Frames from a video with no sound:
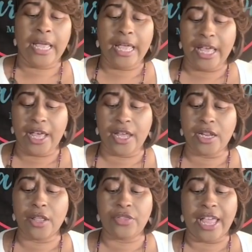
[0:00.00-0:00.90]

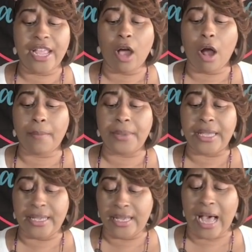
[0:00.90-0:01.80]
And they are
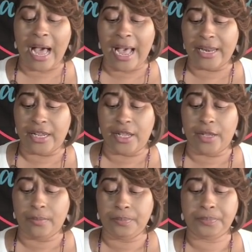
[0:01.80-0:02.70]
being
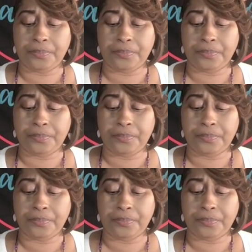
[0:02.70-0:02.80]
guided.